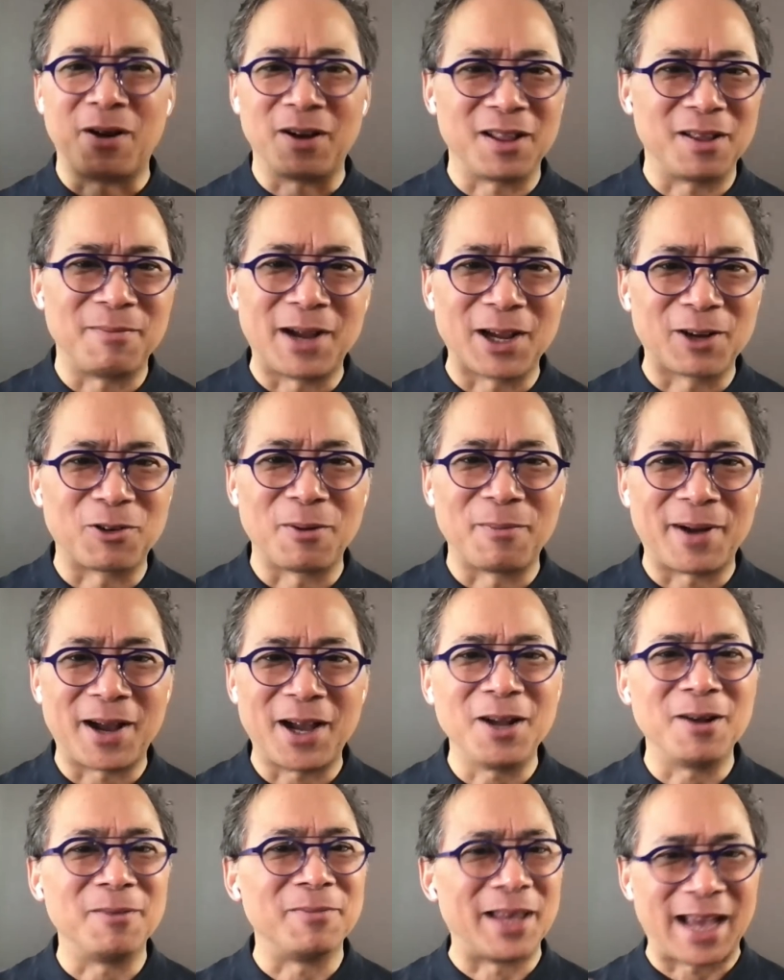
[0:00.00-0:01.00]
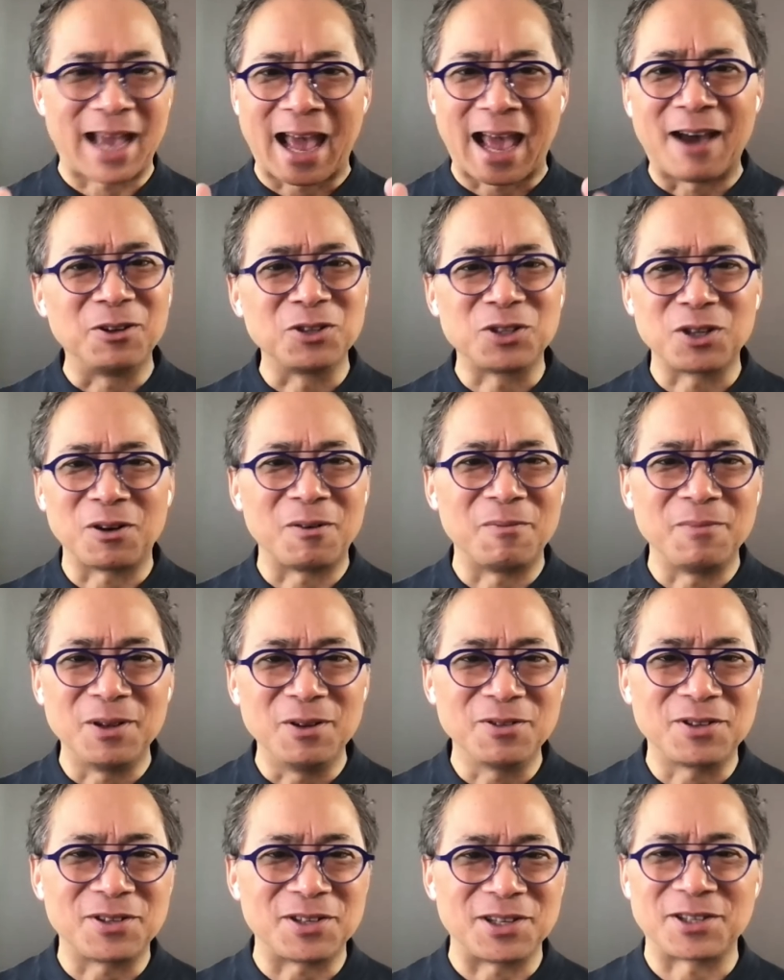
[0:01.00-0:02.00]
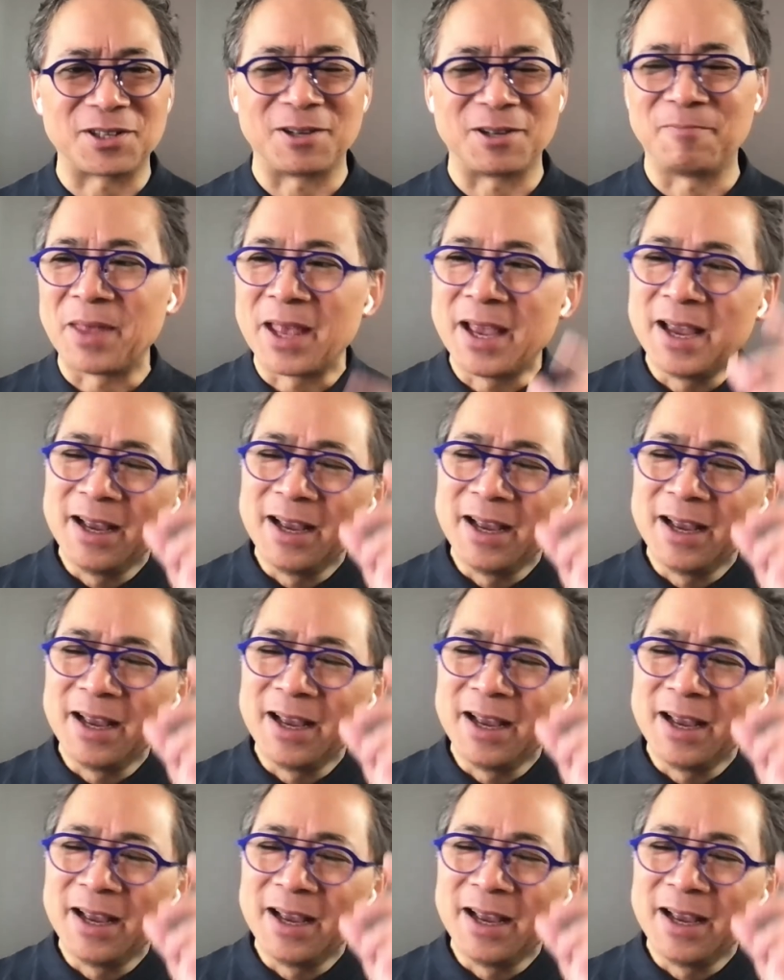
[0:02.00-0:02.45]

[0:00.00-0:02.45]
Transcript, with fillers: of the microbiome. They house our immune system.